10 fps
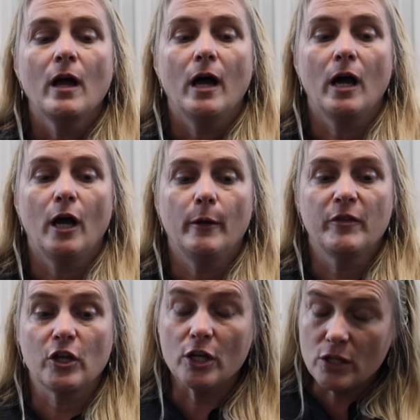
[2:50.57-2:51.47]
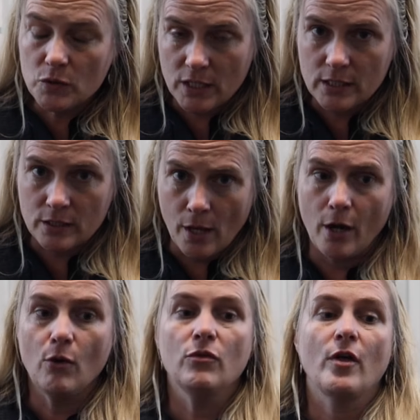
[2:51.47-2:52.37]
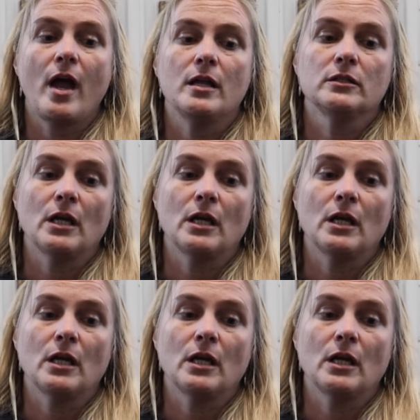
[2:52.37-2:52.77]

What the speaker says: The good news is, though, that